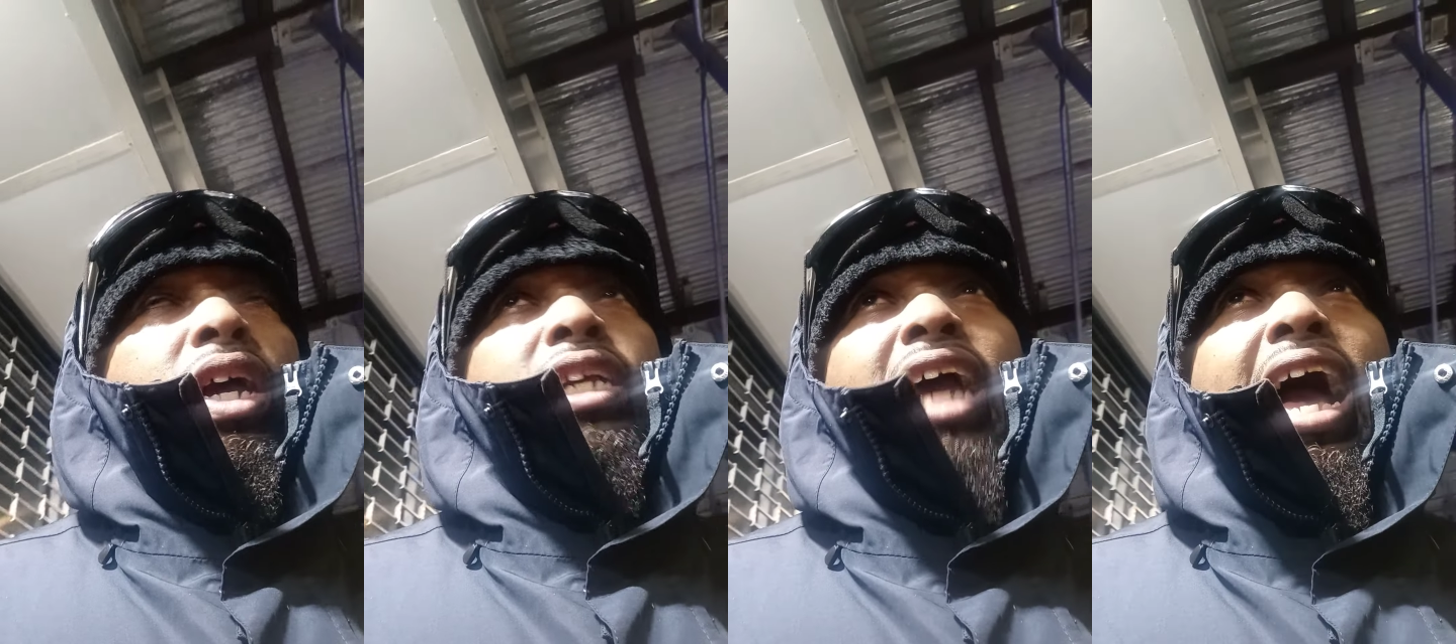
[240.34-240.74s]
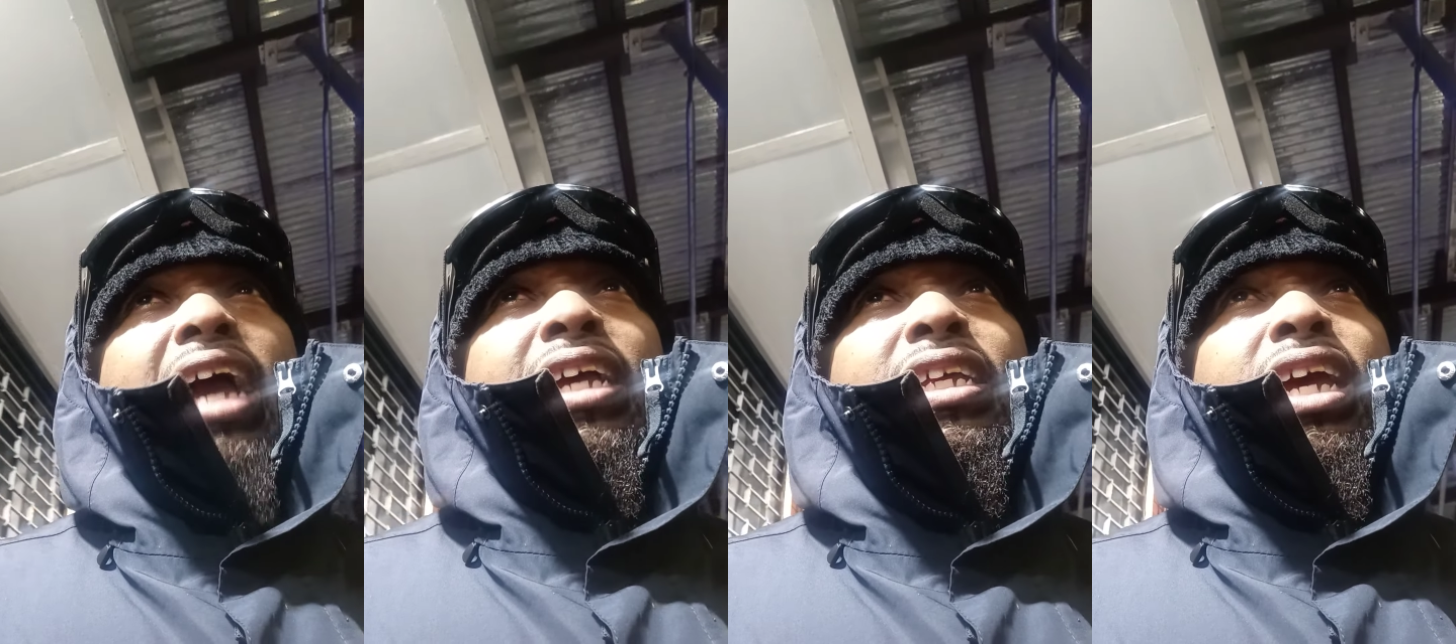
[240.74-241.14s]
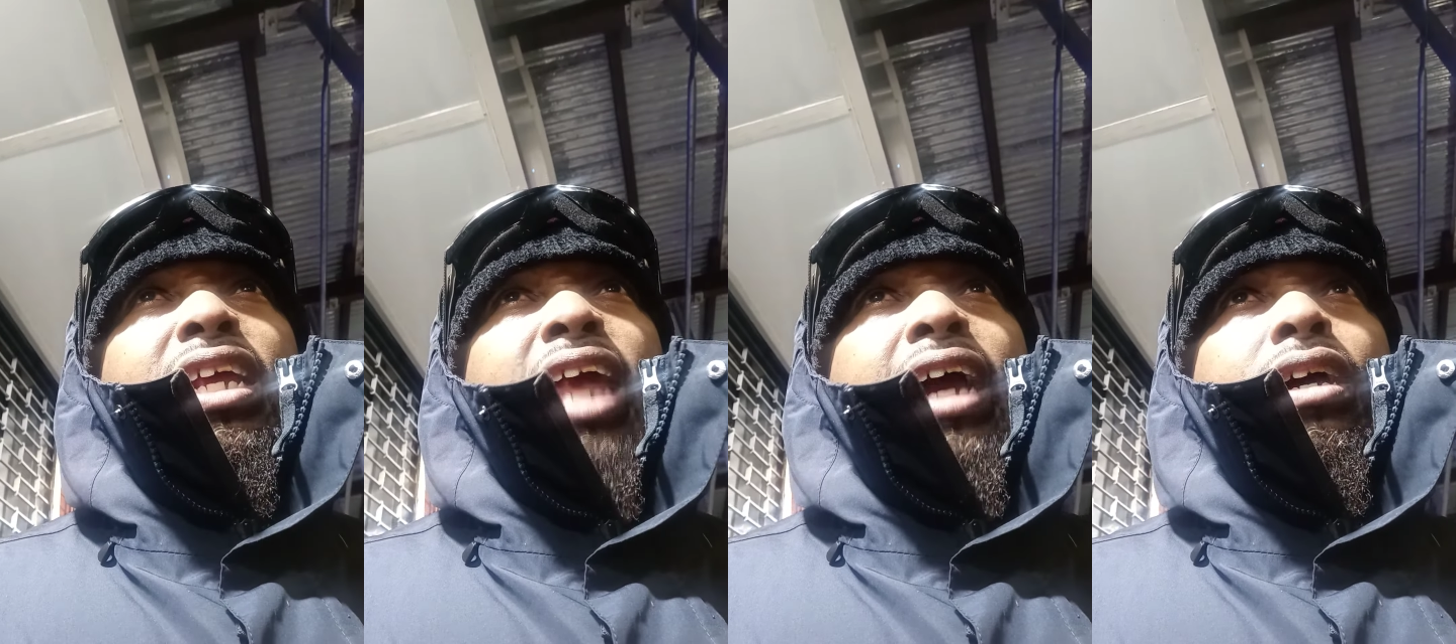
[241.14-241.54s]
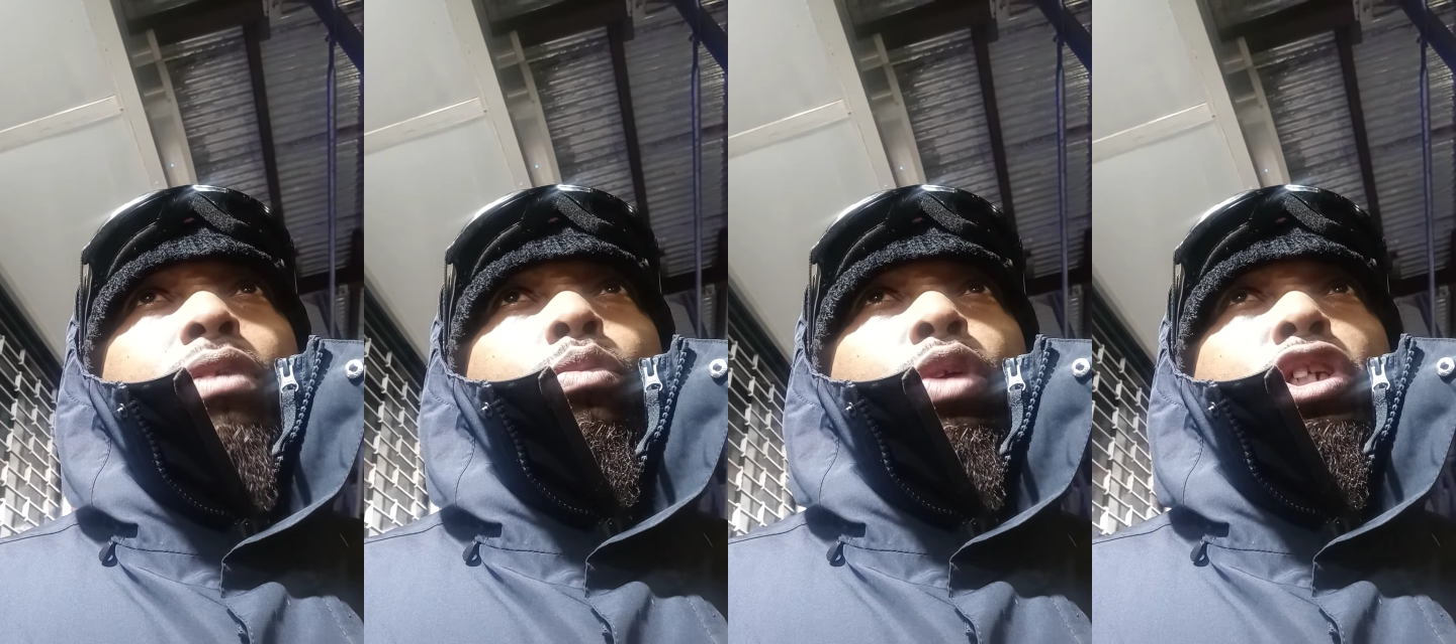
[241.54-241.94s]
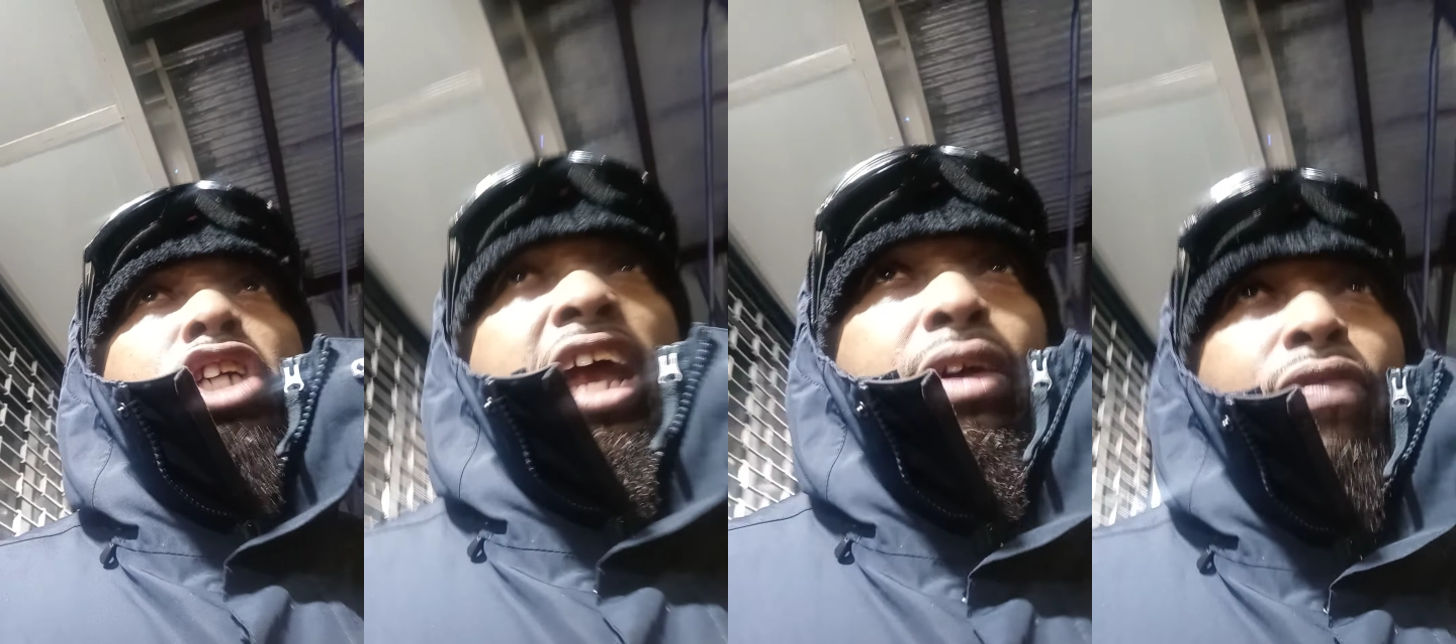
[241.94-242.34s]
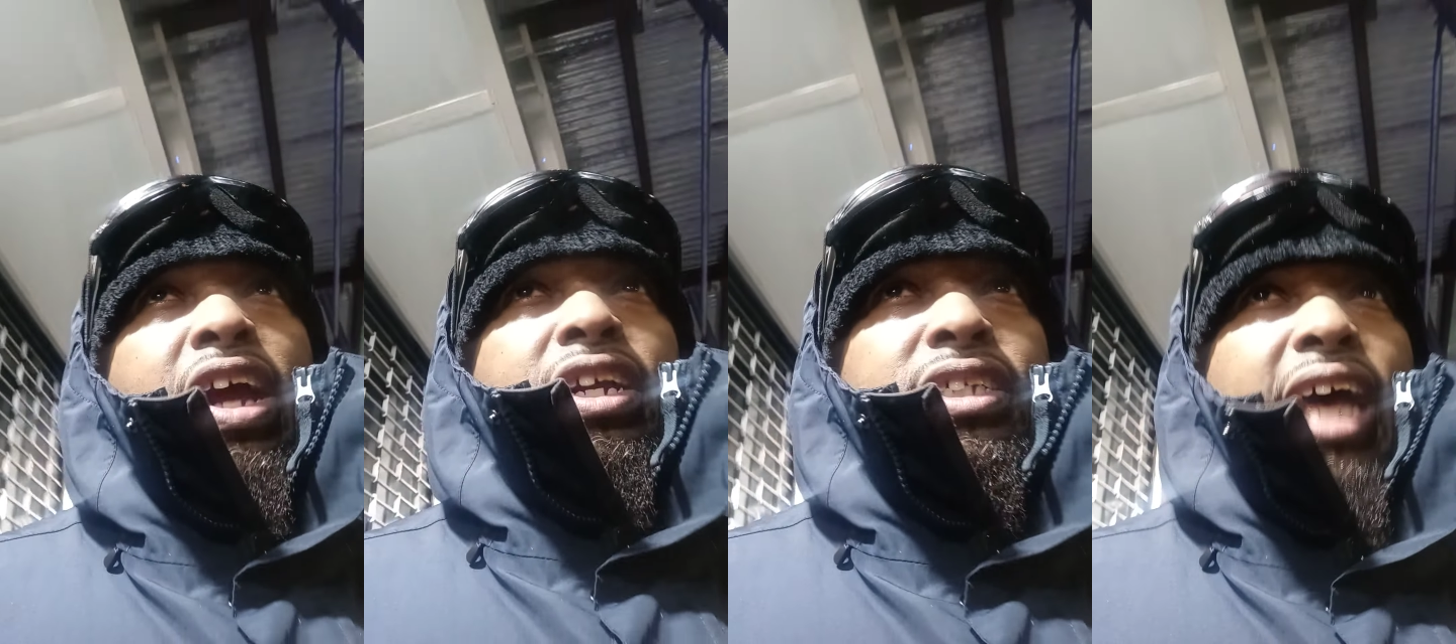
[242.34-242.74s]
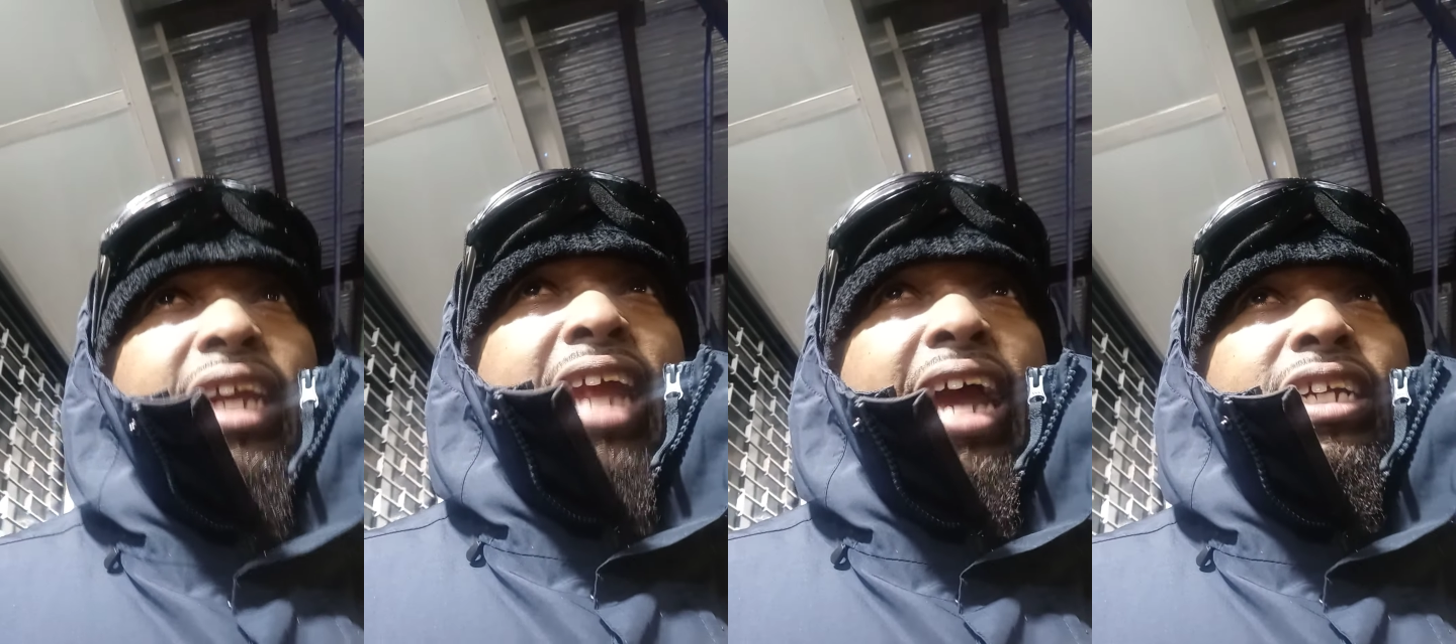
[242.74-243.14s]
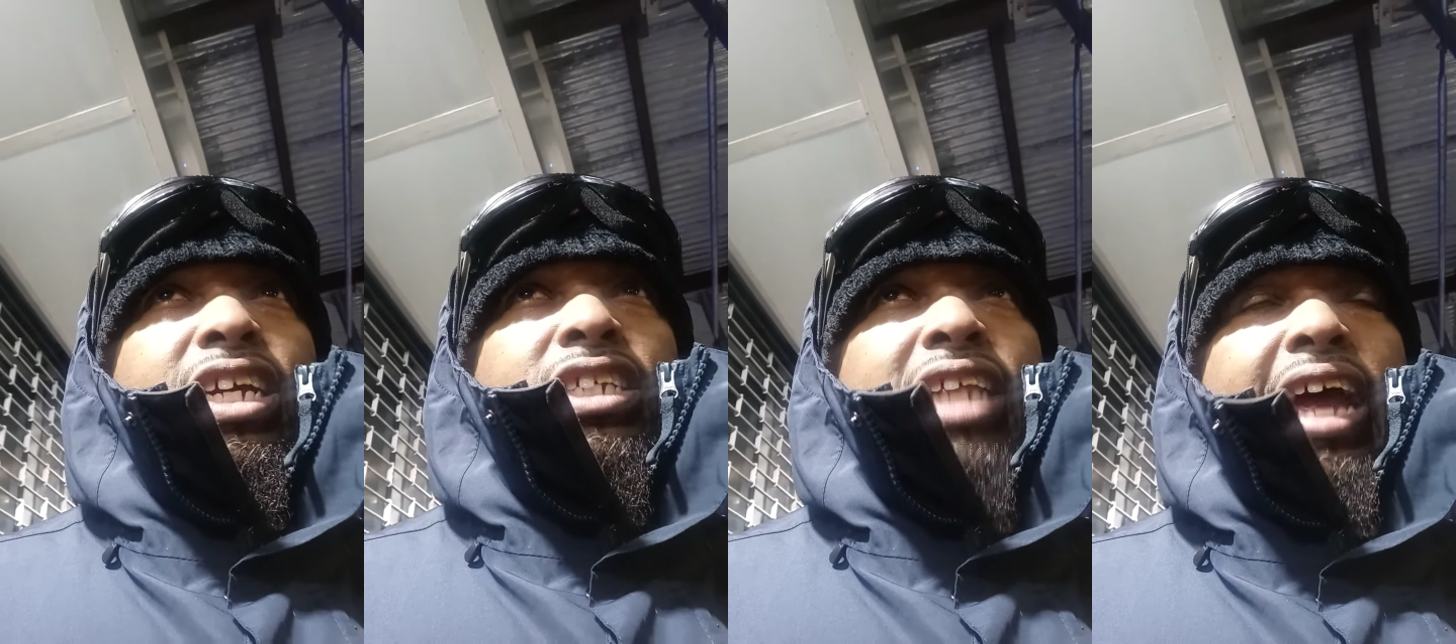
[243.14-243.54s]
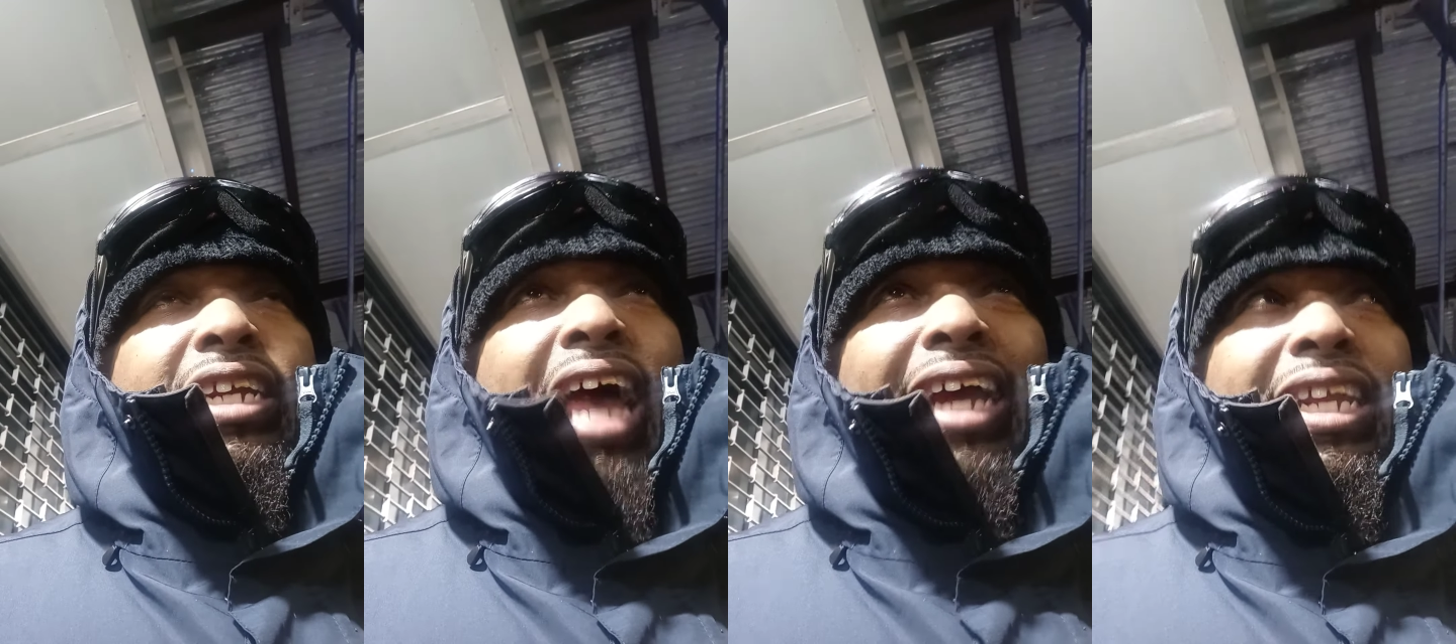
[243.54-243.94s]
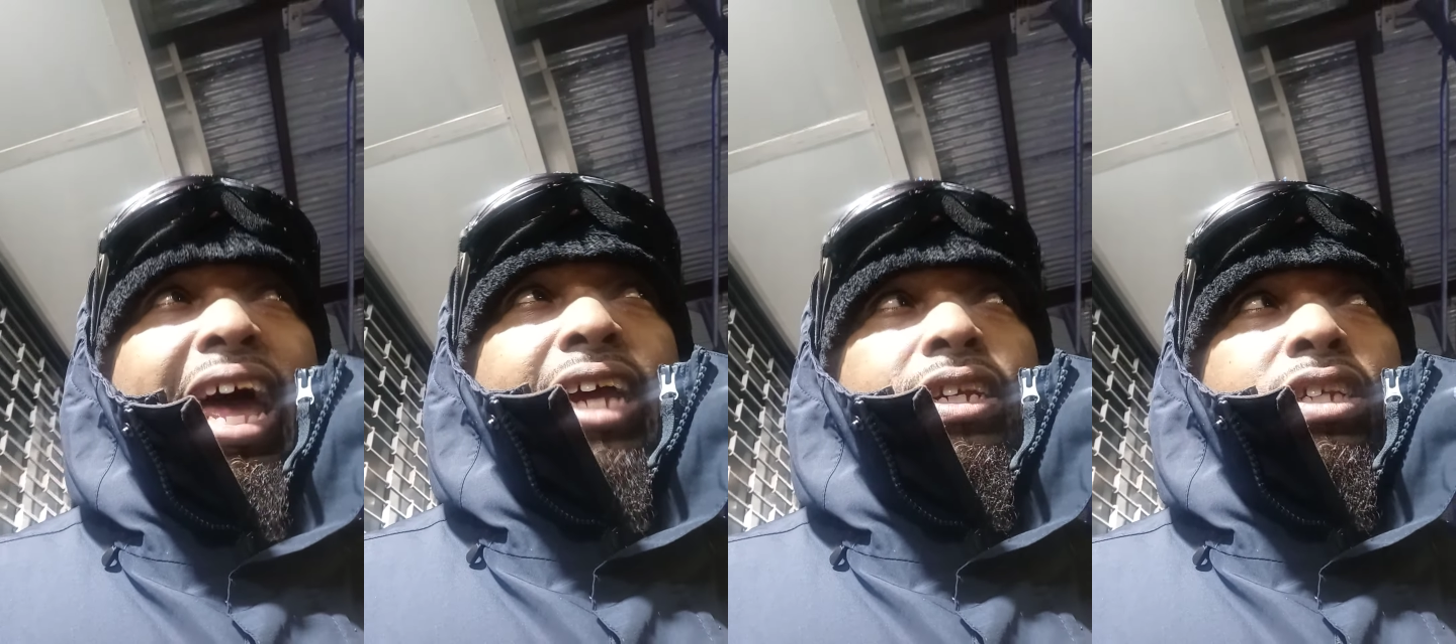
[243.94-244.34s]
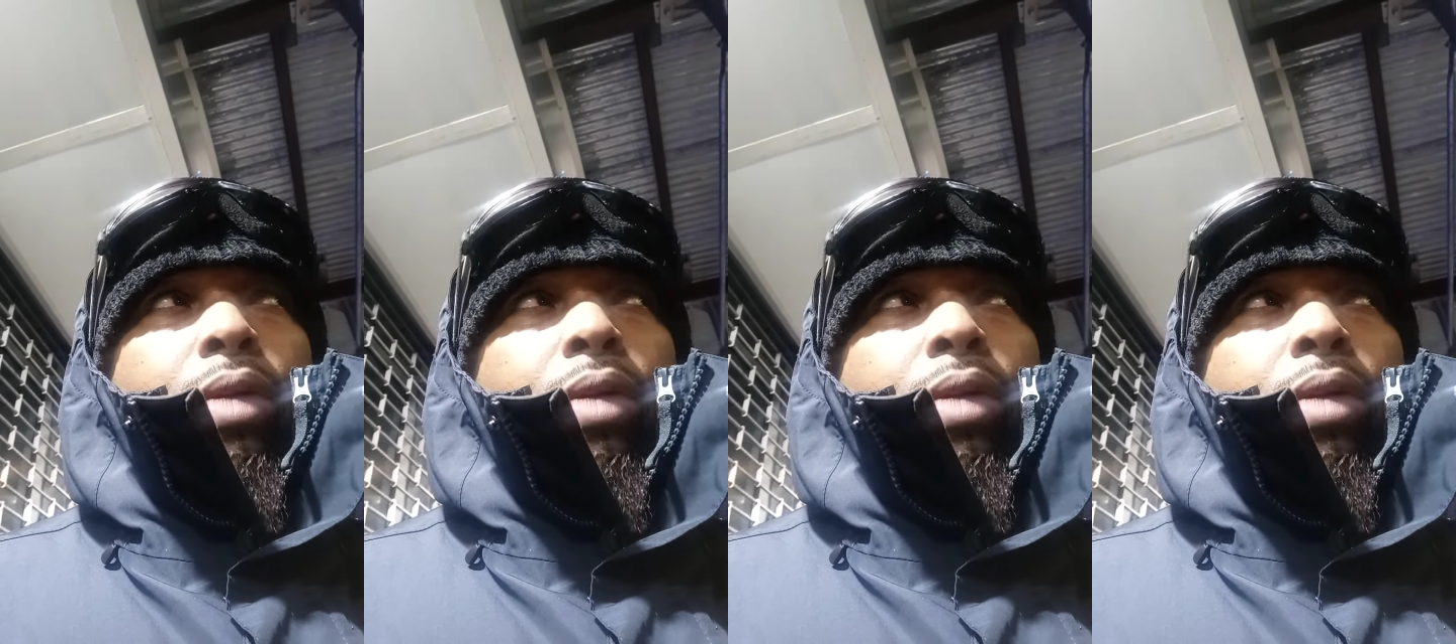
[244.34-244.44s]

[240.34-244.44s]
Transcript: in your, in, it like with generators at night, it's like night light.